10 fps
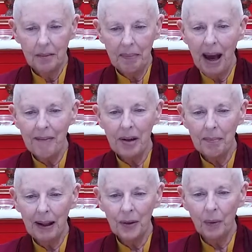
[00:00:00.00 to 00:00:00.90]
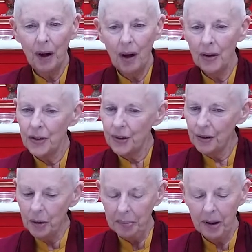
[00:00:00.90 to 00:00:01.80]
bear in mind what our
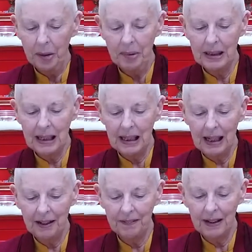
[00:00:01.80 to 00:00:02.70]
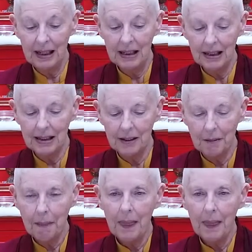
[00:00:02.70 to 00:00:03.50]
true purpose in life is